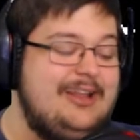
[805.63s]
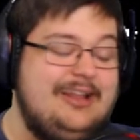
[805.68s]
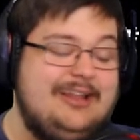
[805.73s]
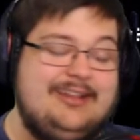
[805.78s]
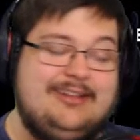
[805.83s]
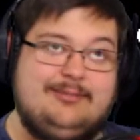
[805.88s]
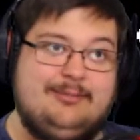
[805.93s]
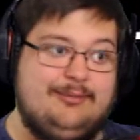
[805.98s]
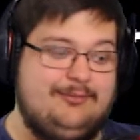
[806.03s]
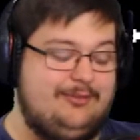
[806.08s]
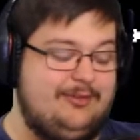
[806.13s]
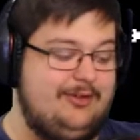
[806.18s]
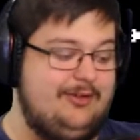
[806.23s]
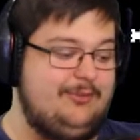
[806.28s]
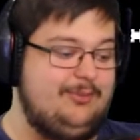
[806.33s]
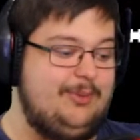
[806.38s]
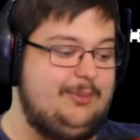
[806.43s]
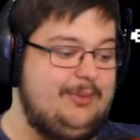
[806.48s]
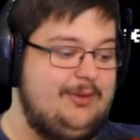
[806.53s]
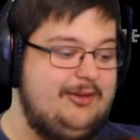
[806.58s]
nah, let's be
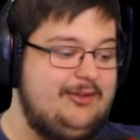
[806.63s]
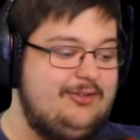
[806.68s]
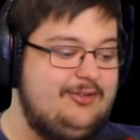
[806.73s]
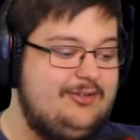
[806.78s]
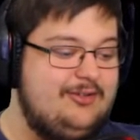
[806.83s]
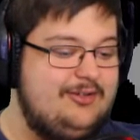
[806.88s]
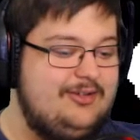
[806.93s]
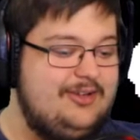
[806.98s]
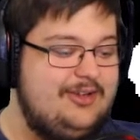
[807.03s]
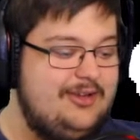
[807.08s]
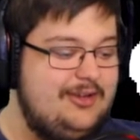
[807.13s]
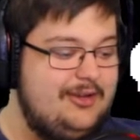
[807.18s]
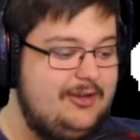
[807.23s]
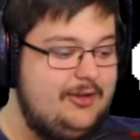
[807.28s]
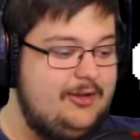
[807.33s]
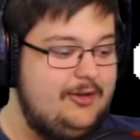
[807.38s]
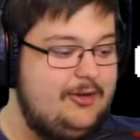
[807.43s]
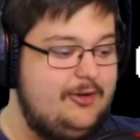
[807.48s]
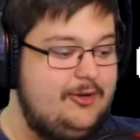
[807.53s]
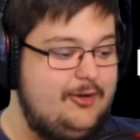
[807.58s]
friends, Popeyes. You're...
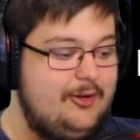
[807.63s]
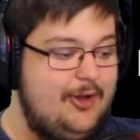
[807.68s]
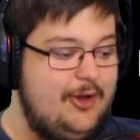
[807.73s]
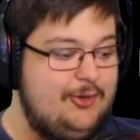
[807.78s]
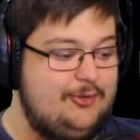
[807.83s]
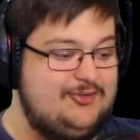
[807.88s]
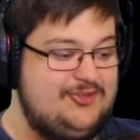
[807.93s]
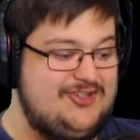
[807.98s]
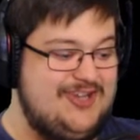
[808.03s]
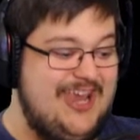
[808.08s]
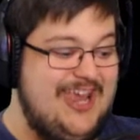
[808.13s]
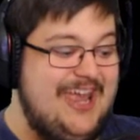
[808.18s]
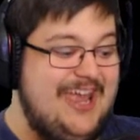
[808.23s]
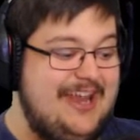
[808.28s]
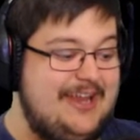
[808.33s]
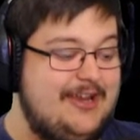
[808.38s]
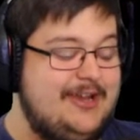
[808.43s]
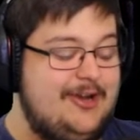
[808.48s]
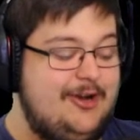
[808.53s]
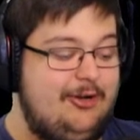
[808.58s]
Oh,
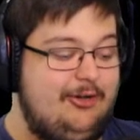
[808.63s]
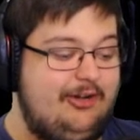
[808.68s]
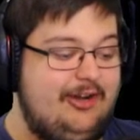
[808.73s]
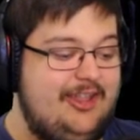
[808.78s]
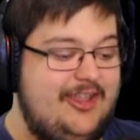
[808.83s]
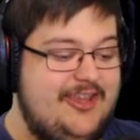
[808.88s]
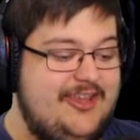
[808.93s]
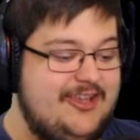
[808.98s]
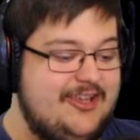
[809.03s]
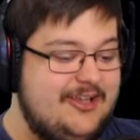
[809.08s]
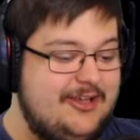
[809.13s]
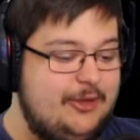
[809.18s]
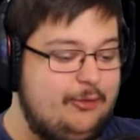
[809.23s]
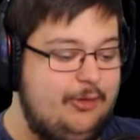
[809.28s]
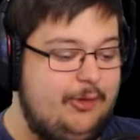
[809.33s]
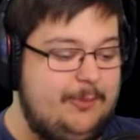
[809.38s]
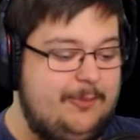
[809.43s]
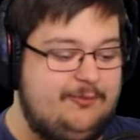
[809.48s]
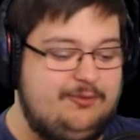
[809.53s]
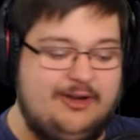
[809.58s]
shit. Really? You
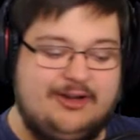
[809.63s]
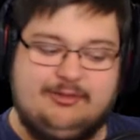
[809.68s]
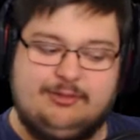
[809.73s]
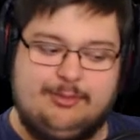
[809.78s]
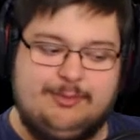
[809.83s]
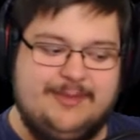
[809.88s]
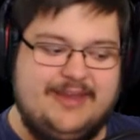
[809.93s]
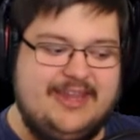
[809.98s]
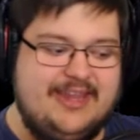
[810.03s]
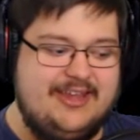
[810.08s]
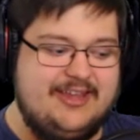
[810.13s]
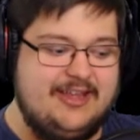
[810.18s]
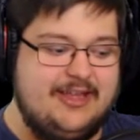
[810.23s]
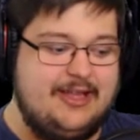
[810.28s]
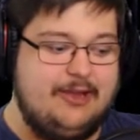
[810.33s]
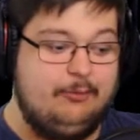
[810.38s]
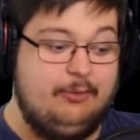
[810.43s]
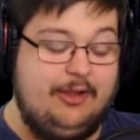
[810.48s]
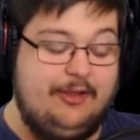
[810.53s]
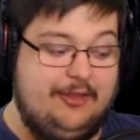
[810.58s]
want to be friends with me?
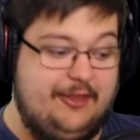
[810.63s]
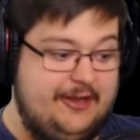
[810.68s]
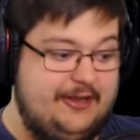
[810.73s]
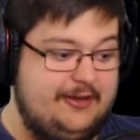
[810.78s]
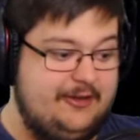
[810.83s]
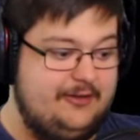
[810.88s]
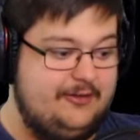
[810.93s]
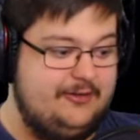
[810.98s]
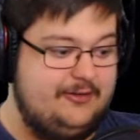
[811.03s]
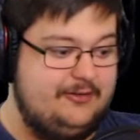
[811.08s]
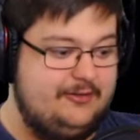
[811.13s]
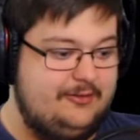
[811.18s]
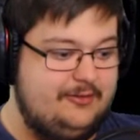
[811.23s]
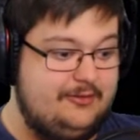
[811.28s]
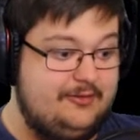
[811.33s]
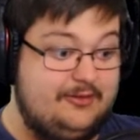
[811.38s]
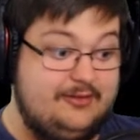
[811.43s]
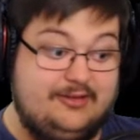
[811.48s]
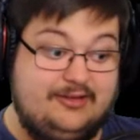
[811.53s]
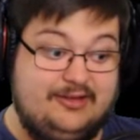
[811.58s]
Well, then.
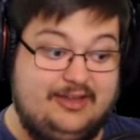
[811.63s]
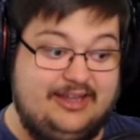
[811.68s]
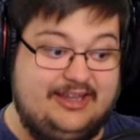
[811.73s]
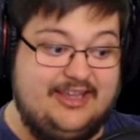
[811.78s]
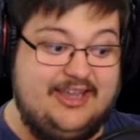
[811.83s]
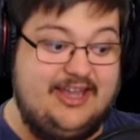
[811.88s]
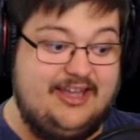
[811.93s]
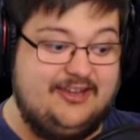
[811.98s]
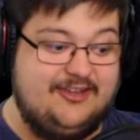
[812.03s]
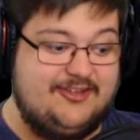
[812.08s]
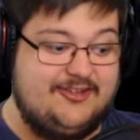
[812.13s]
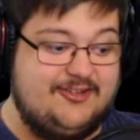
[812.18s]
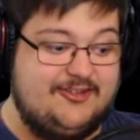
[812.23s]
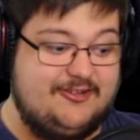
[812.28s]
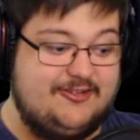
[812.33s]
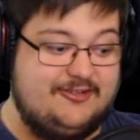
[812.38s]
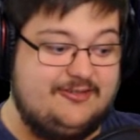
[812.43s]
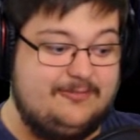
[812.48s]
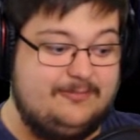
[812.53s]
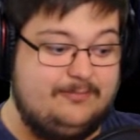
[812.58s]
I guess.
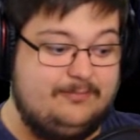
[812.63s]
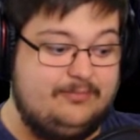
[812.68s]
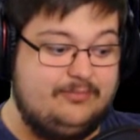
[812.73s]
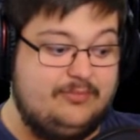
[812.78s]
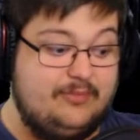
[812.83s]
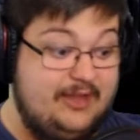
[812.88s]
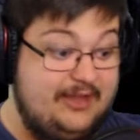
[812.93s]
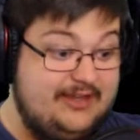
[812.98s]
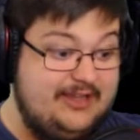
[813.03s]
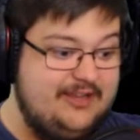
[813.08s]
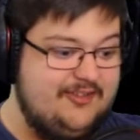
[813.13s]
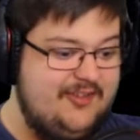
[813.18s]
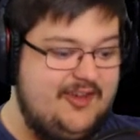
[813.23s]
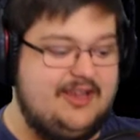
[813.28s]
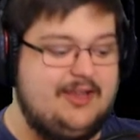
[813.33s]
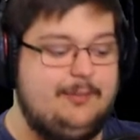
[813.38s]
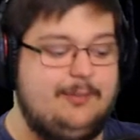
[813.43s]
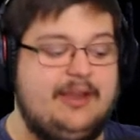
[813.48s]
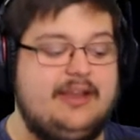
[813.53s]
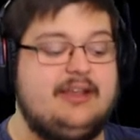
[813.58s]
I guess I
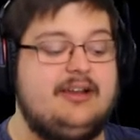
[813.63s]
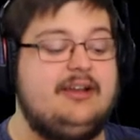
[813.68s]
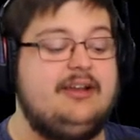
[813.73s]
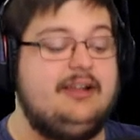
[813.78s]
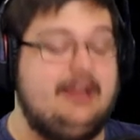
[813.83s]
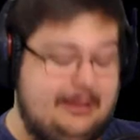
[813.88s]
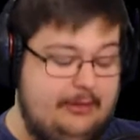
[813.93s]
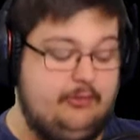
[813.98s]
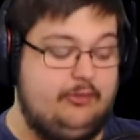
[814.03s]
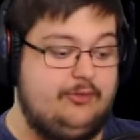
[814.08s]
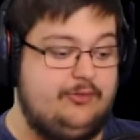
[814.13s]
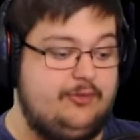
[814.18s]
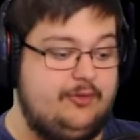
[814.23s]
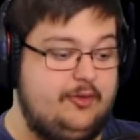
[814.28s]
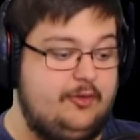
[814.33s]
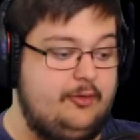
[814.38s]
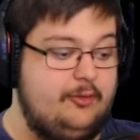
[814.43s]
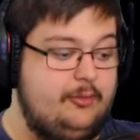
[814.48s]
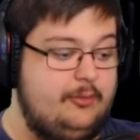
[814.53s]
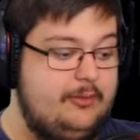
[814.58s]
can make an allowance for
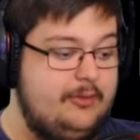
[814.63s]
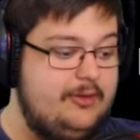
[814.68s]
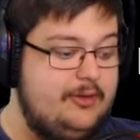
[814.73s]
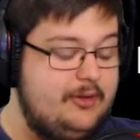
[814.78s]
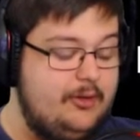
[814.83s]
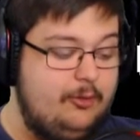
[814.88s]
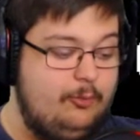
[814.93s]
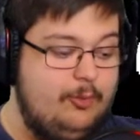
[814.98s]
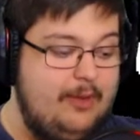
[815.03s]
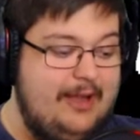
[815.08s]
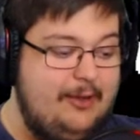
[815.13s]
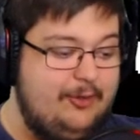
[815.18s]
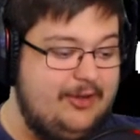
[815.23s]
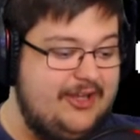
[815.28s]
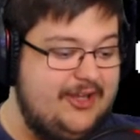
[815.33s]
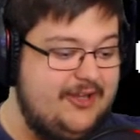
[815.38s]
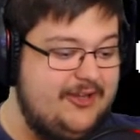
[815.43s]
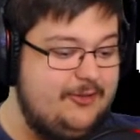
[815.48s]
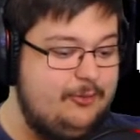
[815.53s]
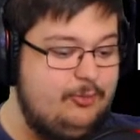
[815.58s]
you.
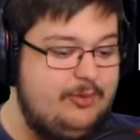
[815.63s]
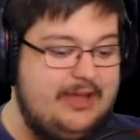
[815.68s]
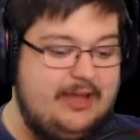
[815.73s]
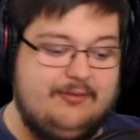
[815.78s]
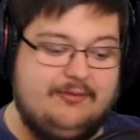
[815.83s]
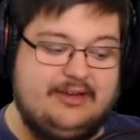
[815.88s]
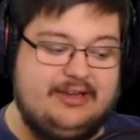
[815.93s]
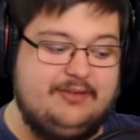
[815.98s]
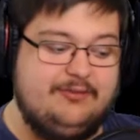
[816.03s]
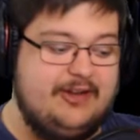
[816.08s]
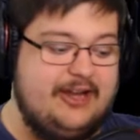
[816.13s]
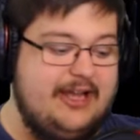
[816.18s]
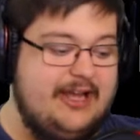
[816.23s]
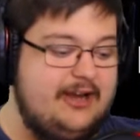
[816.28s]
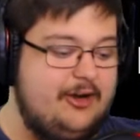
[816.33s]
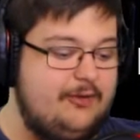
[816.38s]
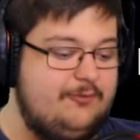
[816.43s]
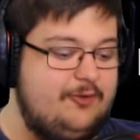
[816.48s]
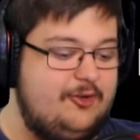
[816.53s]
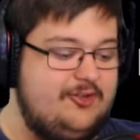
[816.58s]
Wowie! We haven't even
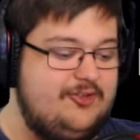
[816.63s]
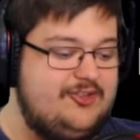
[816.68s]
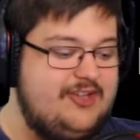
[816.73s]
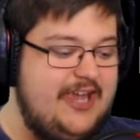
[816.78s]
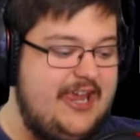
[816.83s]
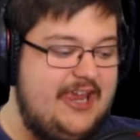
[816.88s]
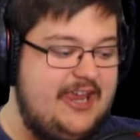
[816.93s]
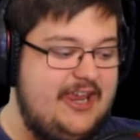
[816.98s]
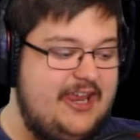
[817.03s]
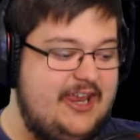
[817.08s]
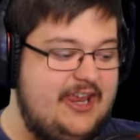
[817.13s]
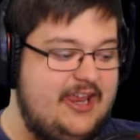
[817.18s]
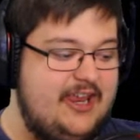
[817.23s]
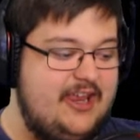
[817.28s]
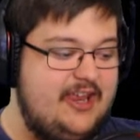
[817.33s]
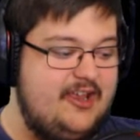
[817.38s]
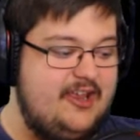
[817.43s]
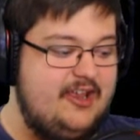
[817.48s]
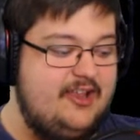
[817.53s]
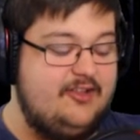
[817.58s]
had our first date.
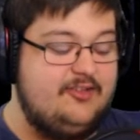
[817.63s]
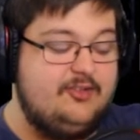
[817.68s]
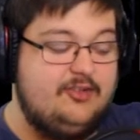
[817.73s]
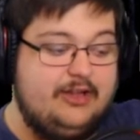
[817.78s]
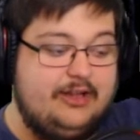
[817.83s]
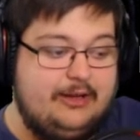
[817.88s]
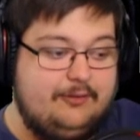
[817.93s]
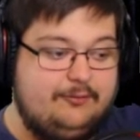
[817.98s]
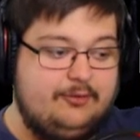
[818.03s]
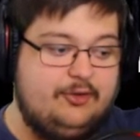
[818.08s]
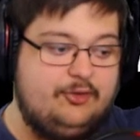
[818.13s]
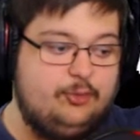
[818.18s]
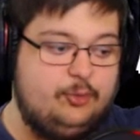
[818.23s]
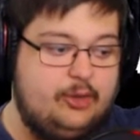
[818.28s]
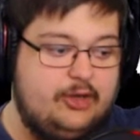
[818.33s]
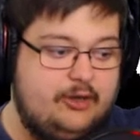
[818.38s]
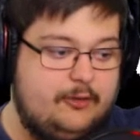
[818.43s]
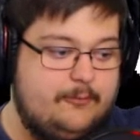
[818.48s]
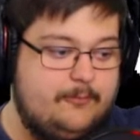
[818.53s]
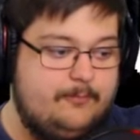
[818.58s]
That's not how friends
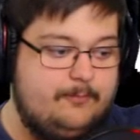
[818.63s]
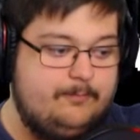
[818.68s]
work.